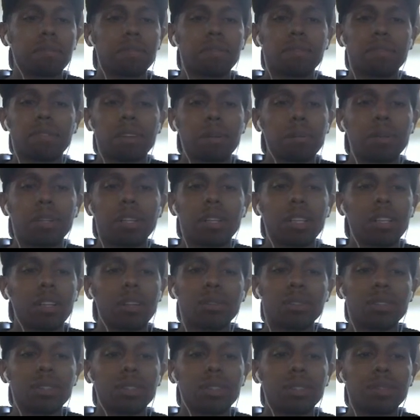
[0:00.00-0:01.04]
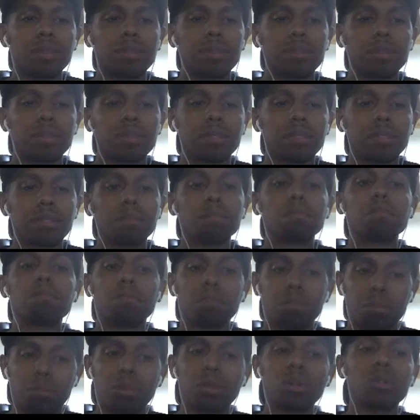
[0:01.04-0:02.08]
I played out Portal Two. That's a
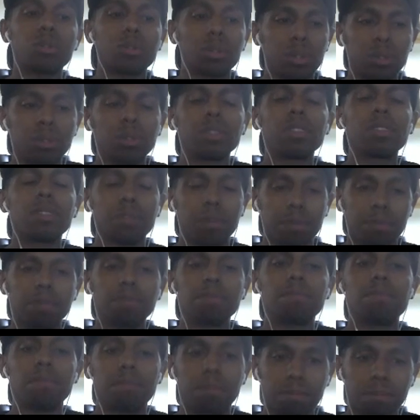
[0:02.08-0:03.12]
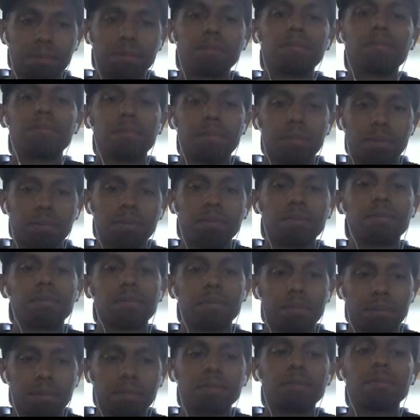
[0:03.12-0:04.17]
nice Portal 2, though. Mm -hmm. like that.
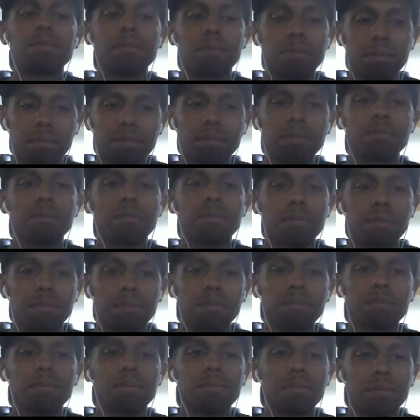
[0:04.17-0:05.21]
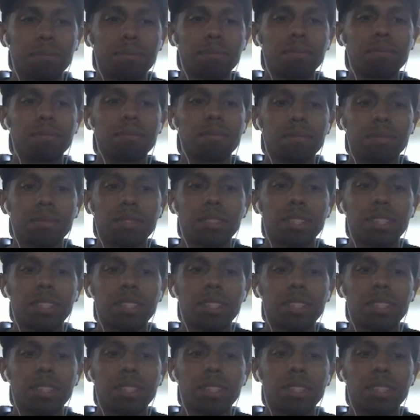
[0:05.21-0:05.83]
Um, mm. Portal is a fantastic game.